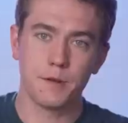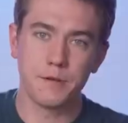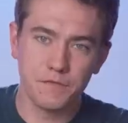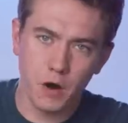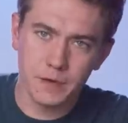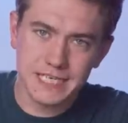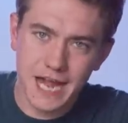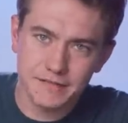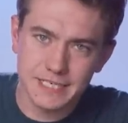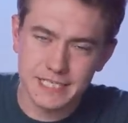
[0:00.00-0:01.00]
But before we
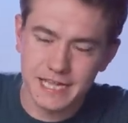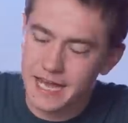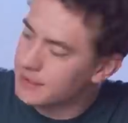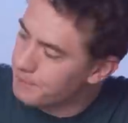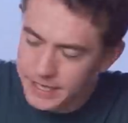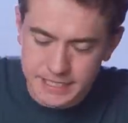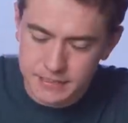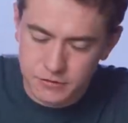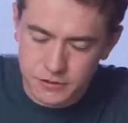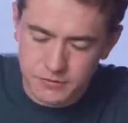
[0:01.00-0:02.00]
dive into that, the
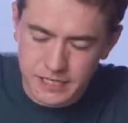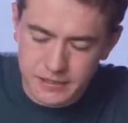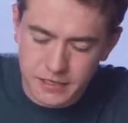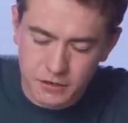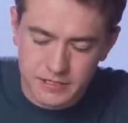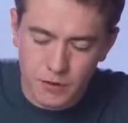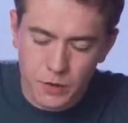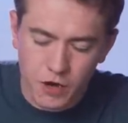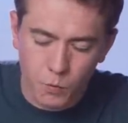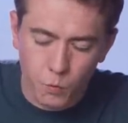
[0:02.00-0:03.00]
biggest news you need to know is that
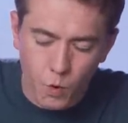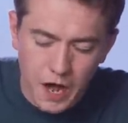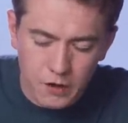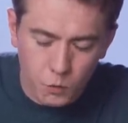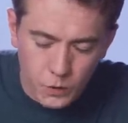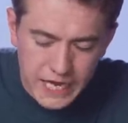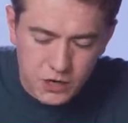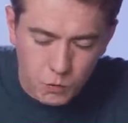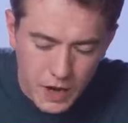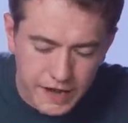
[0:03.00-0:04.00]
we are one
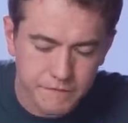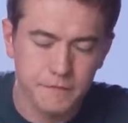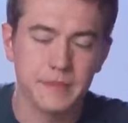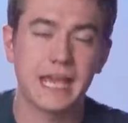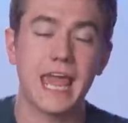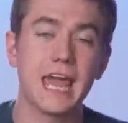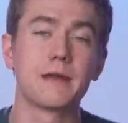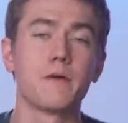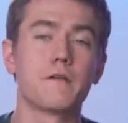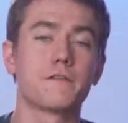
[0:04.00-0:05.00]
week away from the
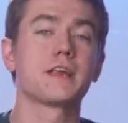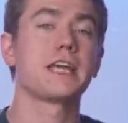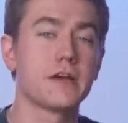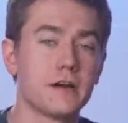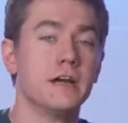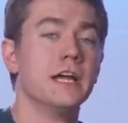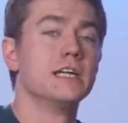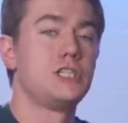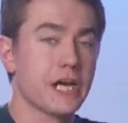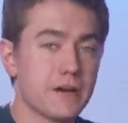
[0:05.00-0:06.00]
Cannonball for the Cure
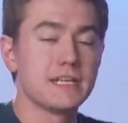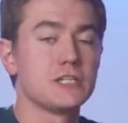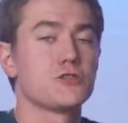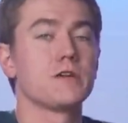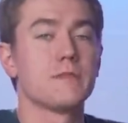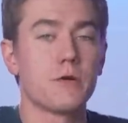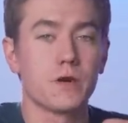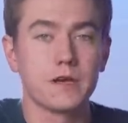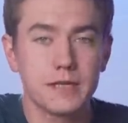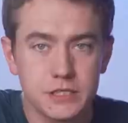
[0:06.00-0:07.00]
charity stream that
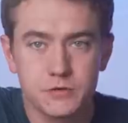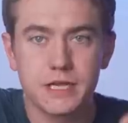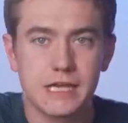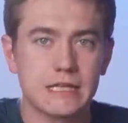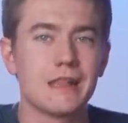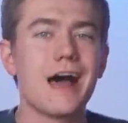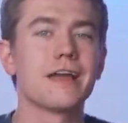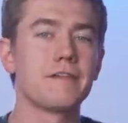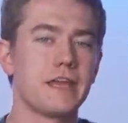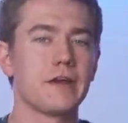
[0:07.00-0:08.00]
we're going to be doing
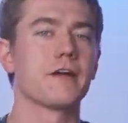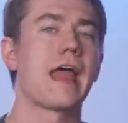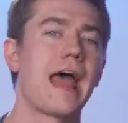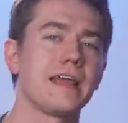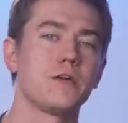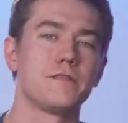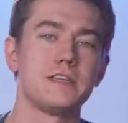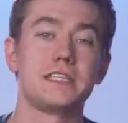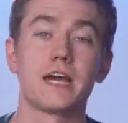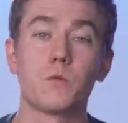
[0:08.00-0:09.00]
live here at
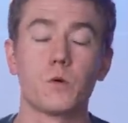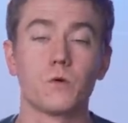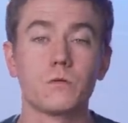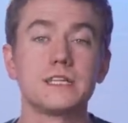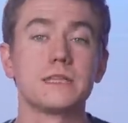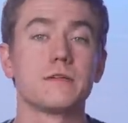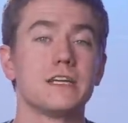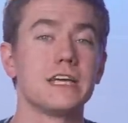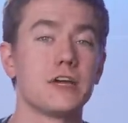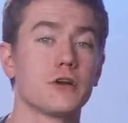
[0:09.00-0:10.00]
UFD Tech, where we're raising
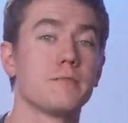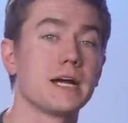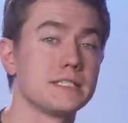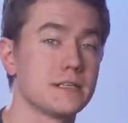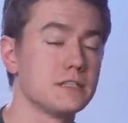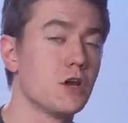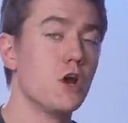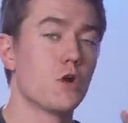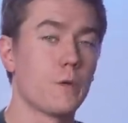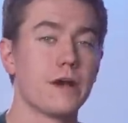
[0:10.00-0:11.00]
money to cure my son's
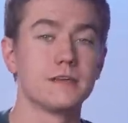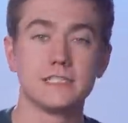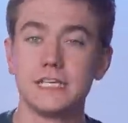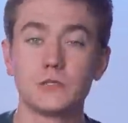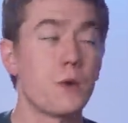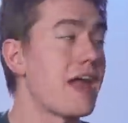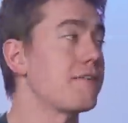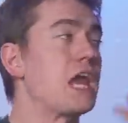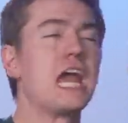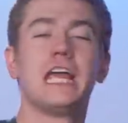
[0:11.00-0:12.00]
rare disease. We
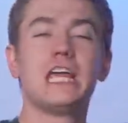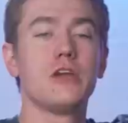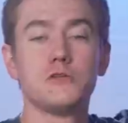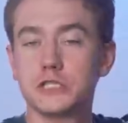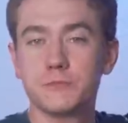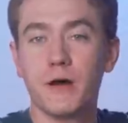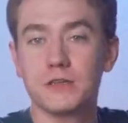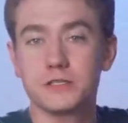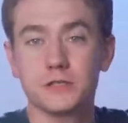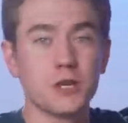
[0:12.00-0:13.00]
have huge
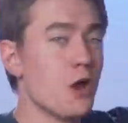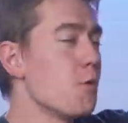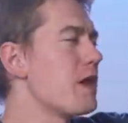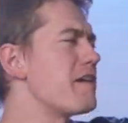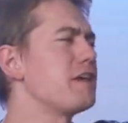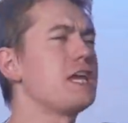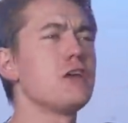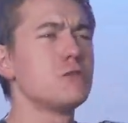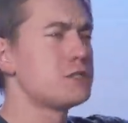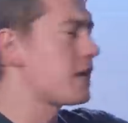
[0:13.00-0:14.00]
sponsors, we have
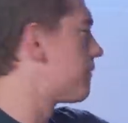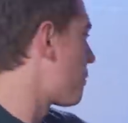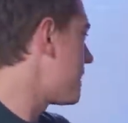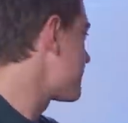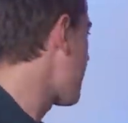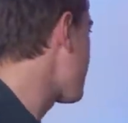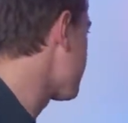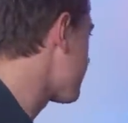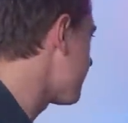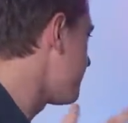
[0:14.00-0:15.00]
huge giveaways.
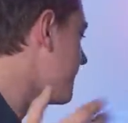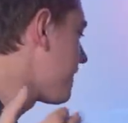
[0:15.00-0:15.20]
Kyler, give me me